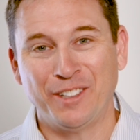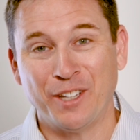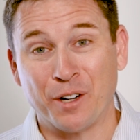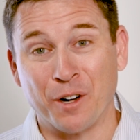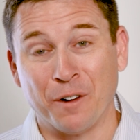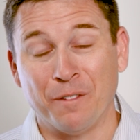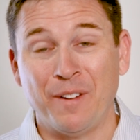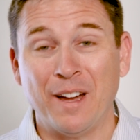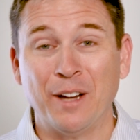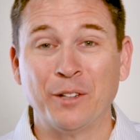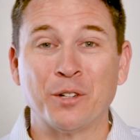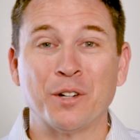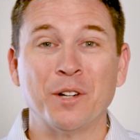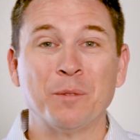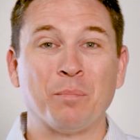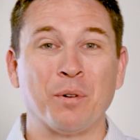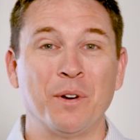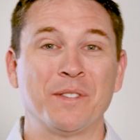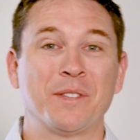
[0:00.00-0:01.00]
Nutter, founder
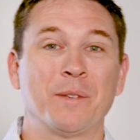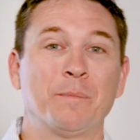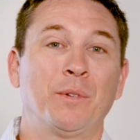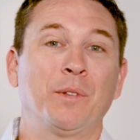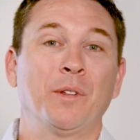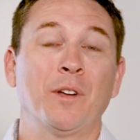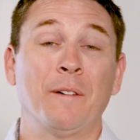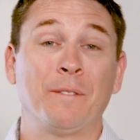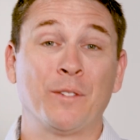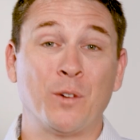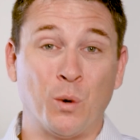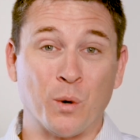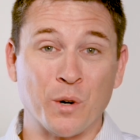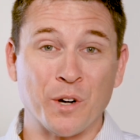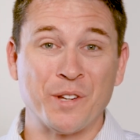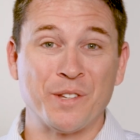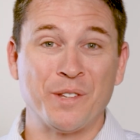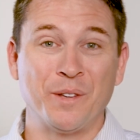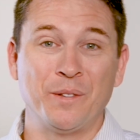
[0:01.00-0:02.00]
and principal of
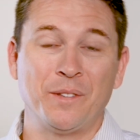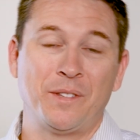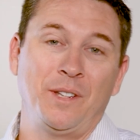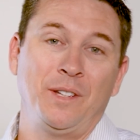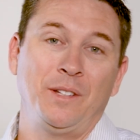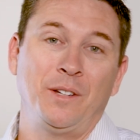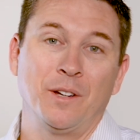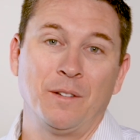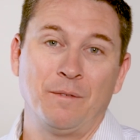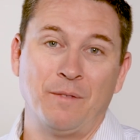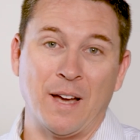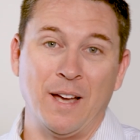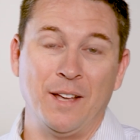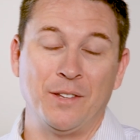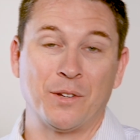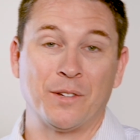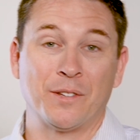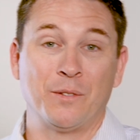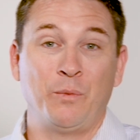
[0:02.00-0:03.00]
Cornerstone Senior
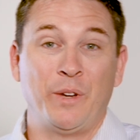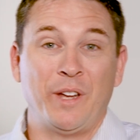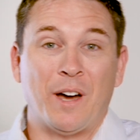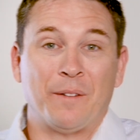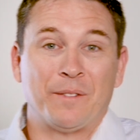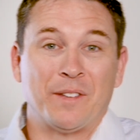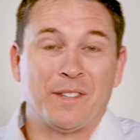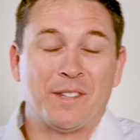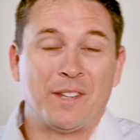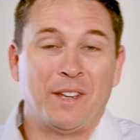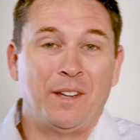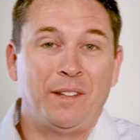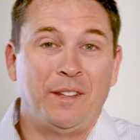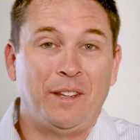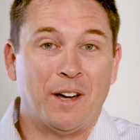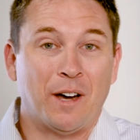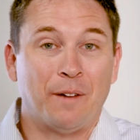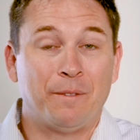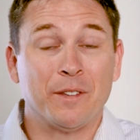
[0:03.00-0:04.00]
Advisors, and we often say in
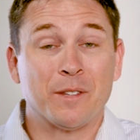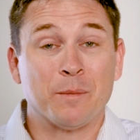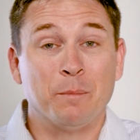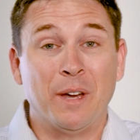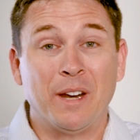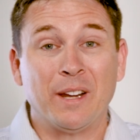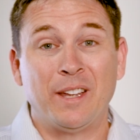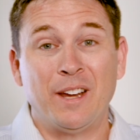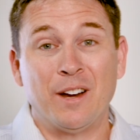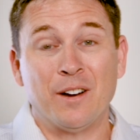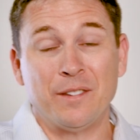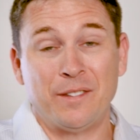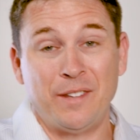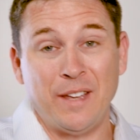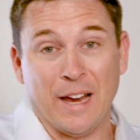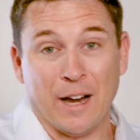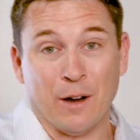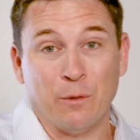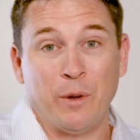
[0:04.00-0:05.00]
the office, Medicare is
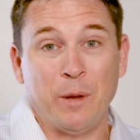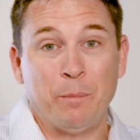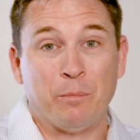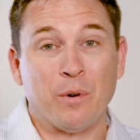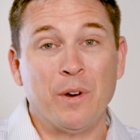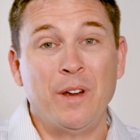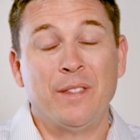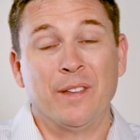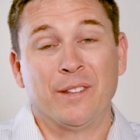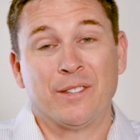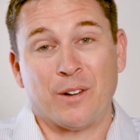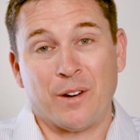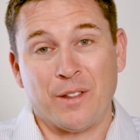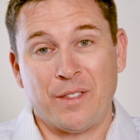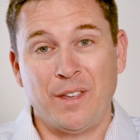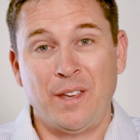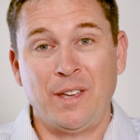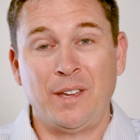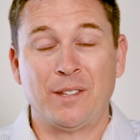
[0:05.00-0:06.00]
the air we breathe. It's our
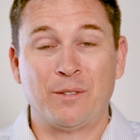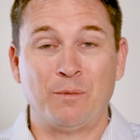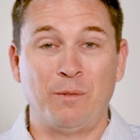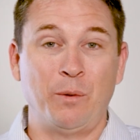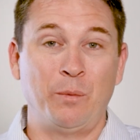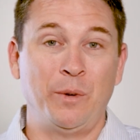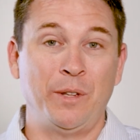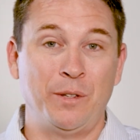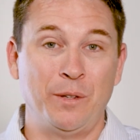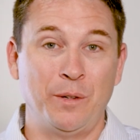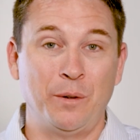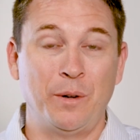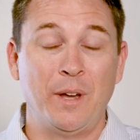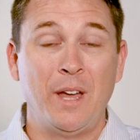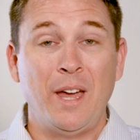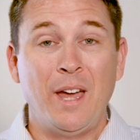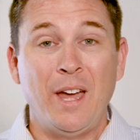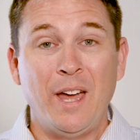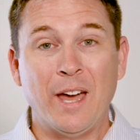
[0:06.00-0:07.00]
thing, it's what we do
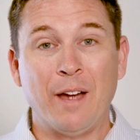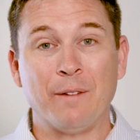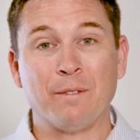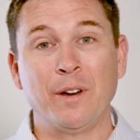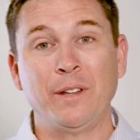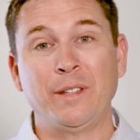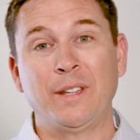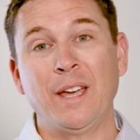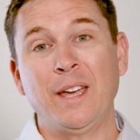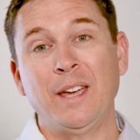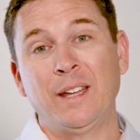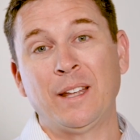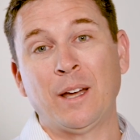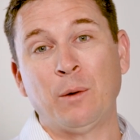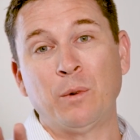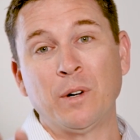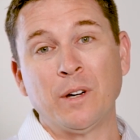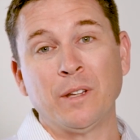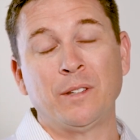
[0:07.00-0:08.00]
every day, and
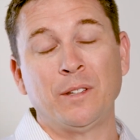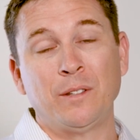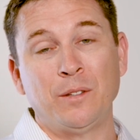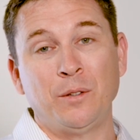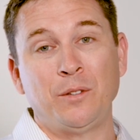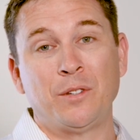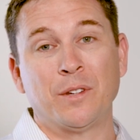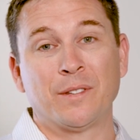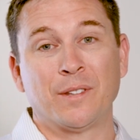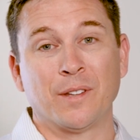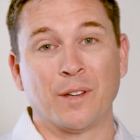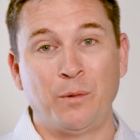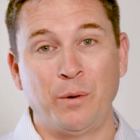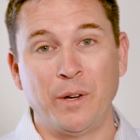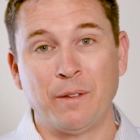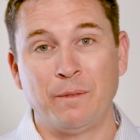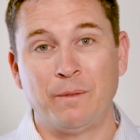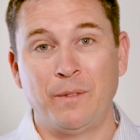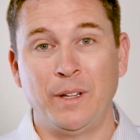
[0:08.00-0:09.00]
I wanted to do just a
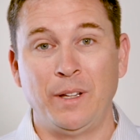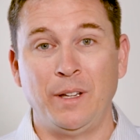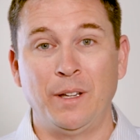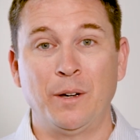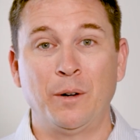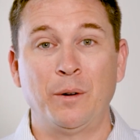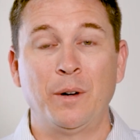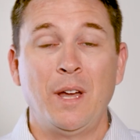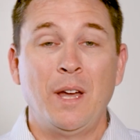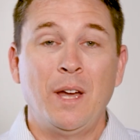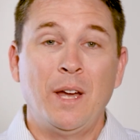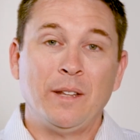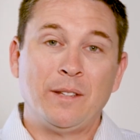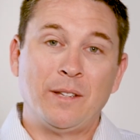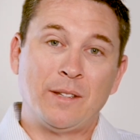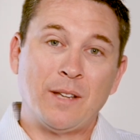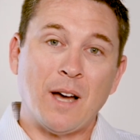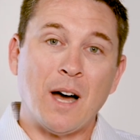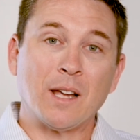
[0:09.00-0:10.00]
quick video
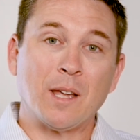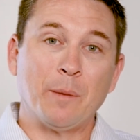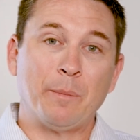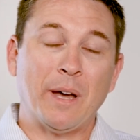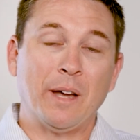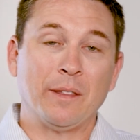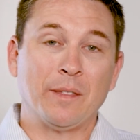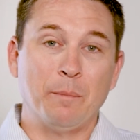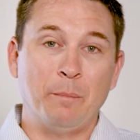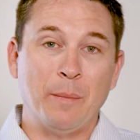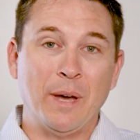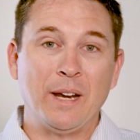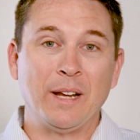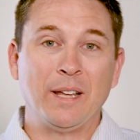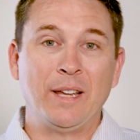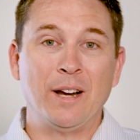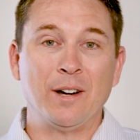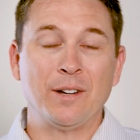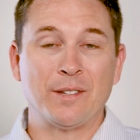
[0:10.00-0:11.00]
to talk about the
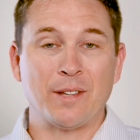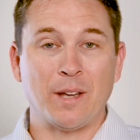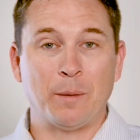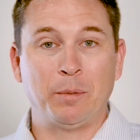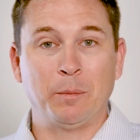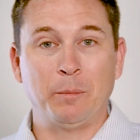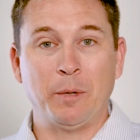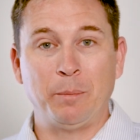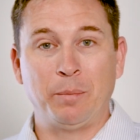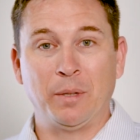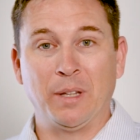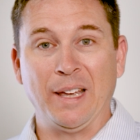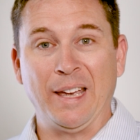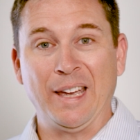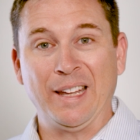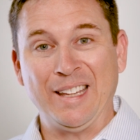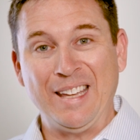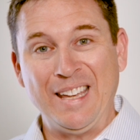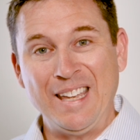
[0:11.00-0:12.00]
Medicare Supplement
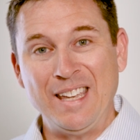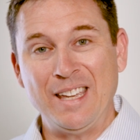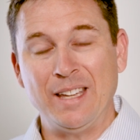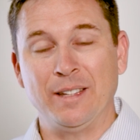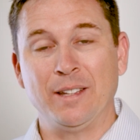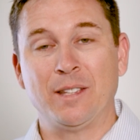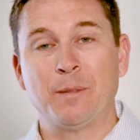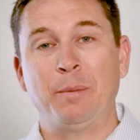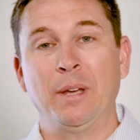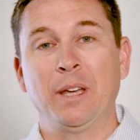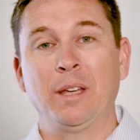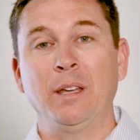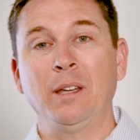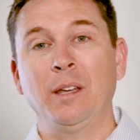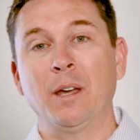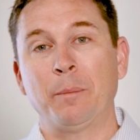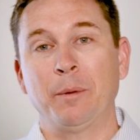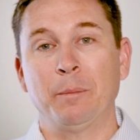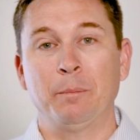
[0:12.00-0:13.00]
Plan N. It's
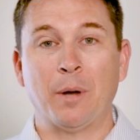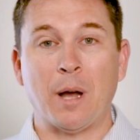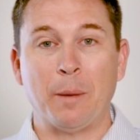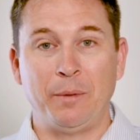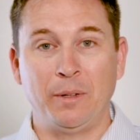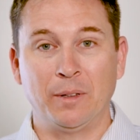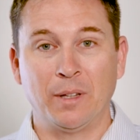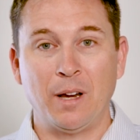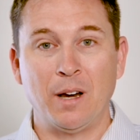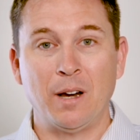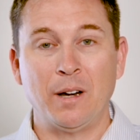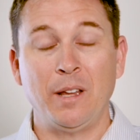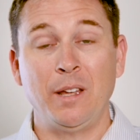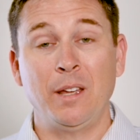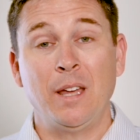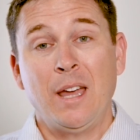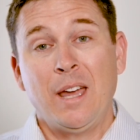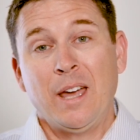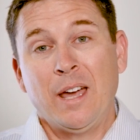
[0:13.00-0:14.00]
picking up in
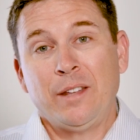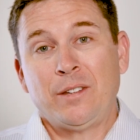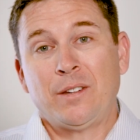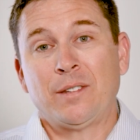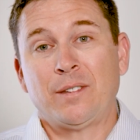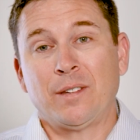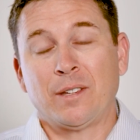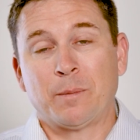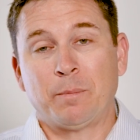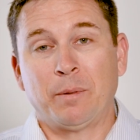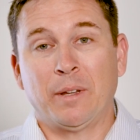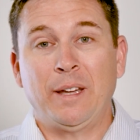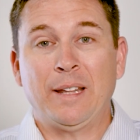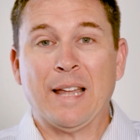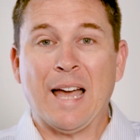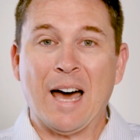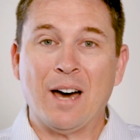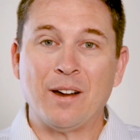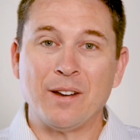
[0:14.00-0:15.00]
popularity, and just
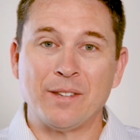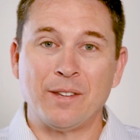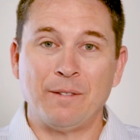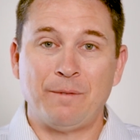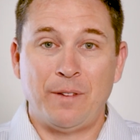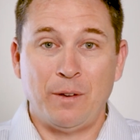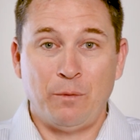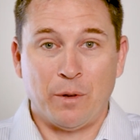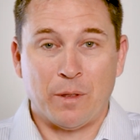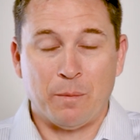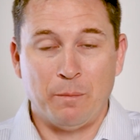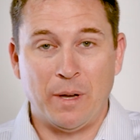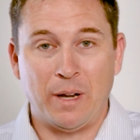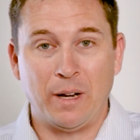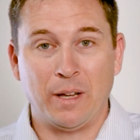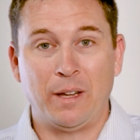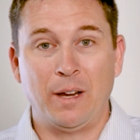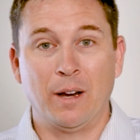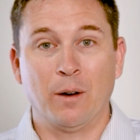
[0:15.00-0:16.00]
explain how does it fit with
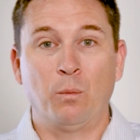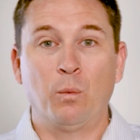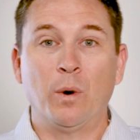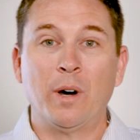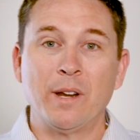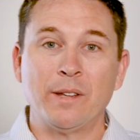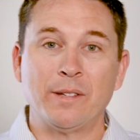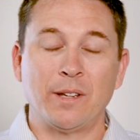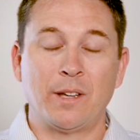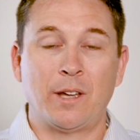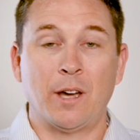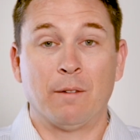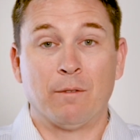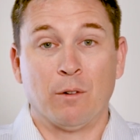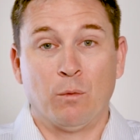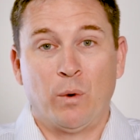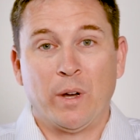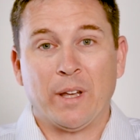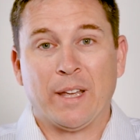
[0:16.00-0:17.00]
Medicare, what does it
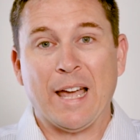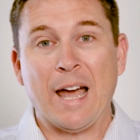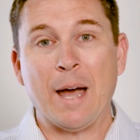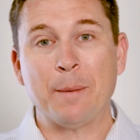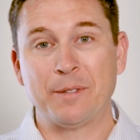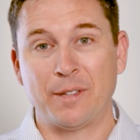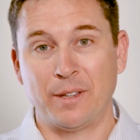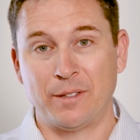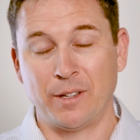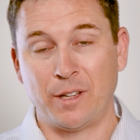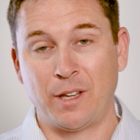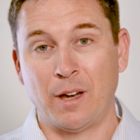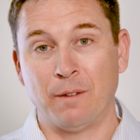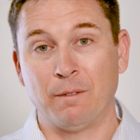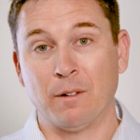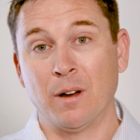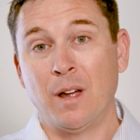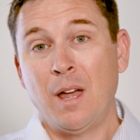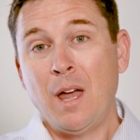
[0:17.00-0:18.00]
cover, what gaps does it
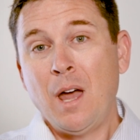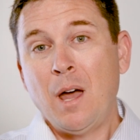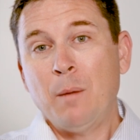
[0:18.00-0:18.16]
cover.